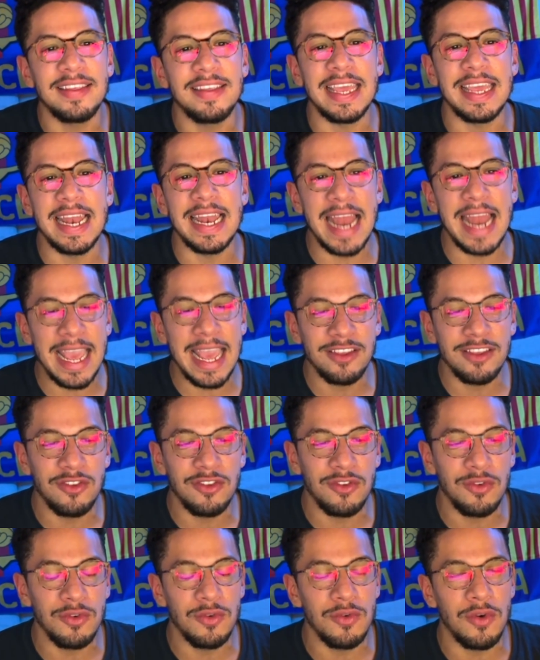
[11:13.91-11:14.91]
He likes
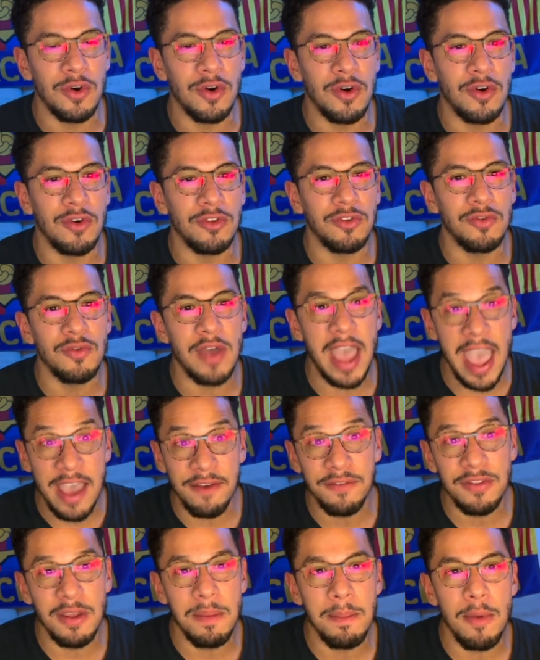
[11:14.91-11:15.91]
to
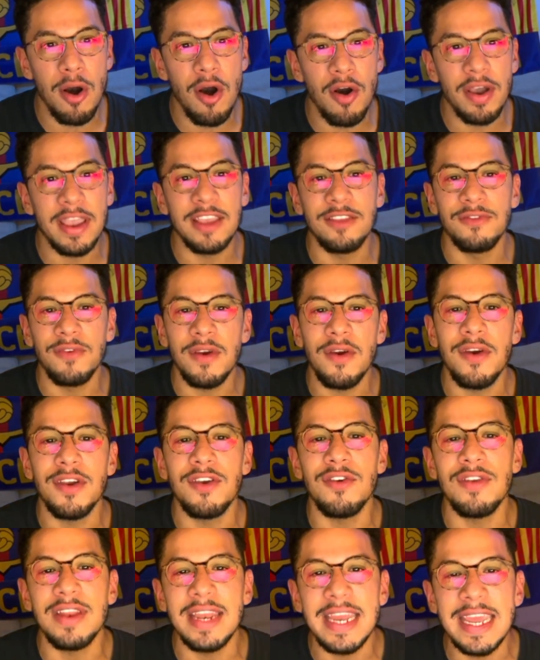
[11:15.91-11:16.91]
have the ball. He's very
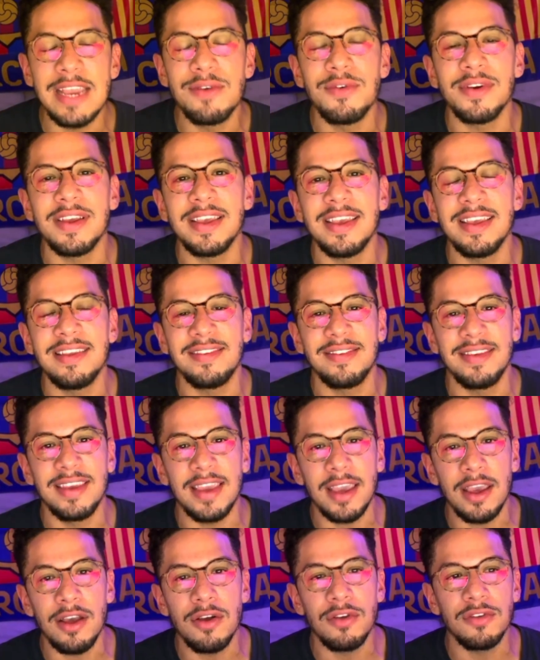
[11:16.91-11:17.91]
unique with his
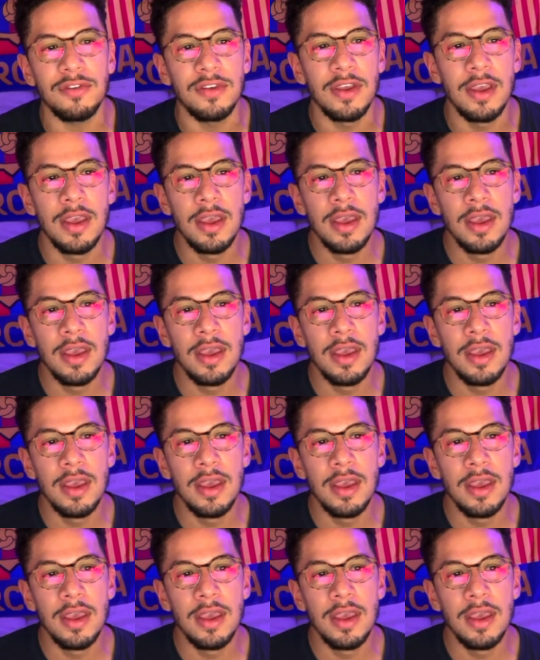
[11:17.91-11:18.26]
skills,